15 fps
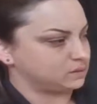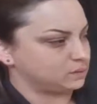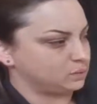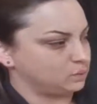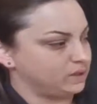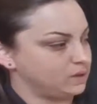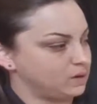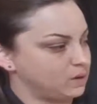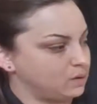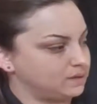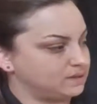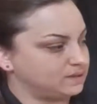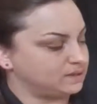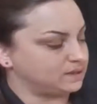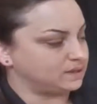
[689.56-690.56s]
We know
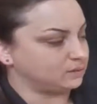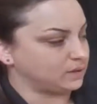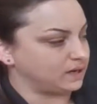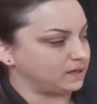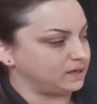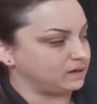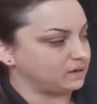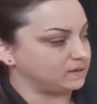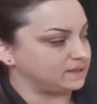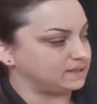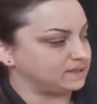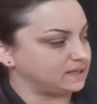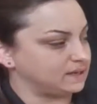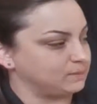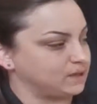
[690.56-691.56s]
it's the right here on the
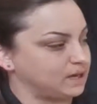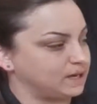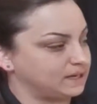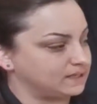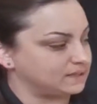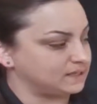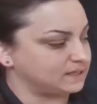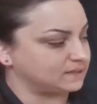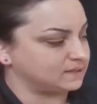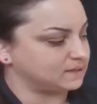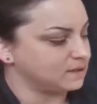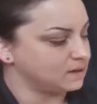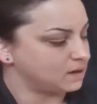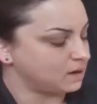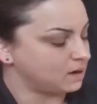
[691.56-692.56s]
same line as this.
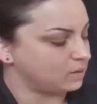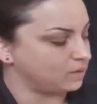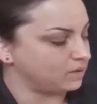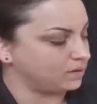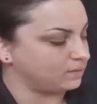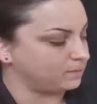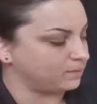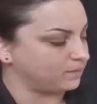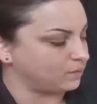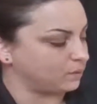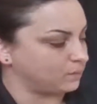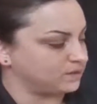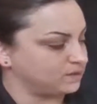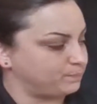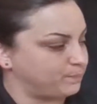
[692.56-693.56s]
Our word
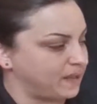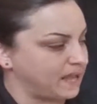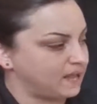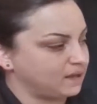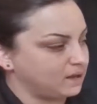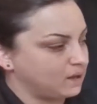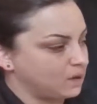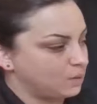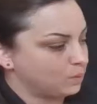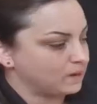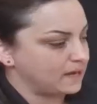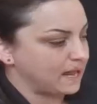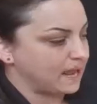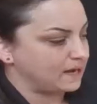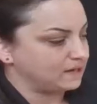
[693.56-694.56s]
before was beg. We're
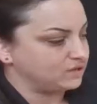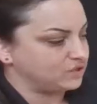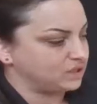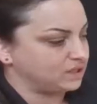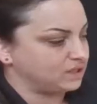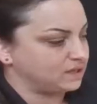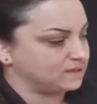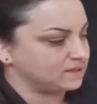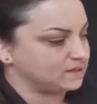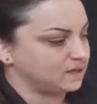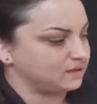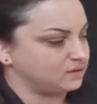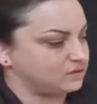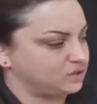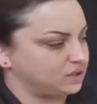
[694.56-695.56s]
going to add a G. It's
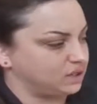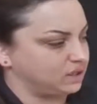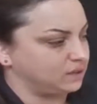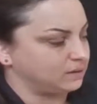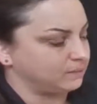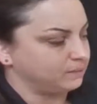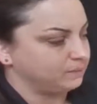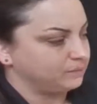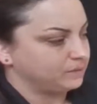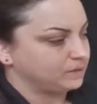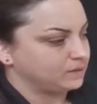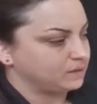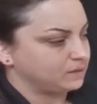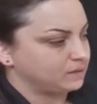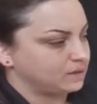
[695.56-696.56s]
another G.
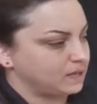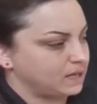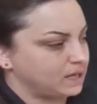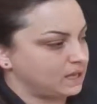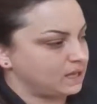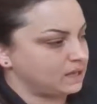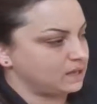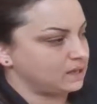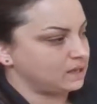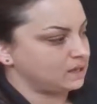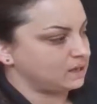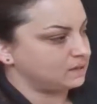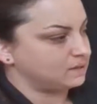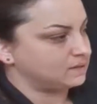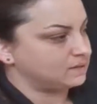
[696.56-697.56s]

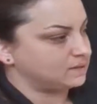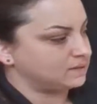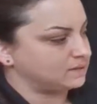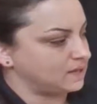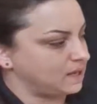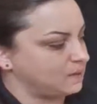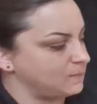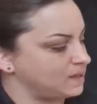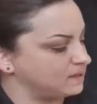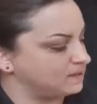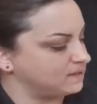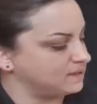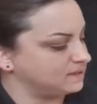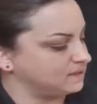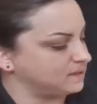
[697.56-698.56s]
And it's the same as
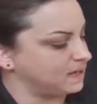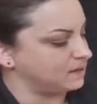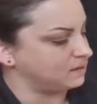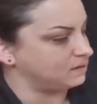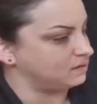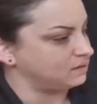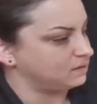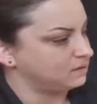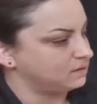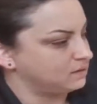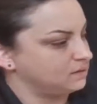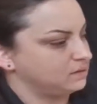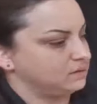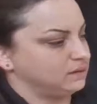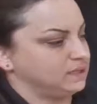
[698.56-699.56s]
this letter,
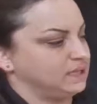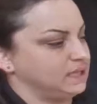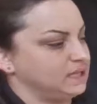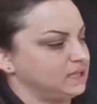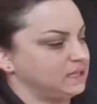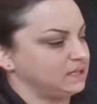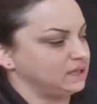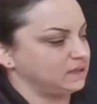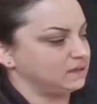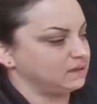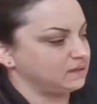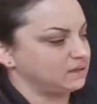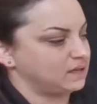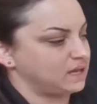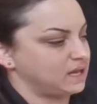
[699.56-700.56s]
E.
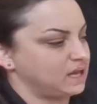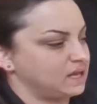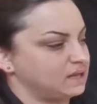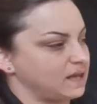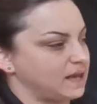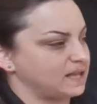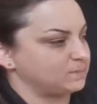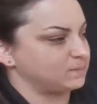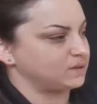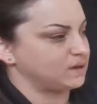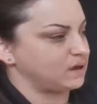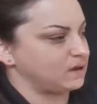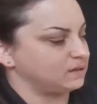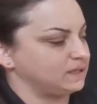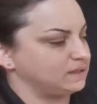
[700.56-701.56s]
And last but
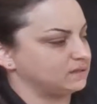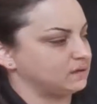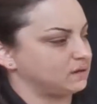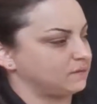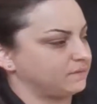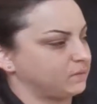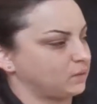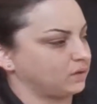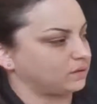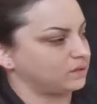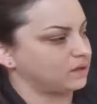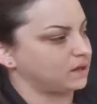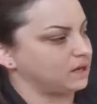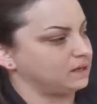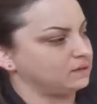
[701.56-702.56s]
not least, our 4th
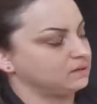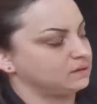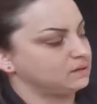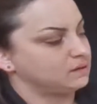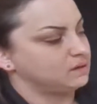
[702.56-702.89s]
line.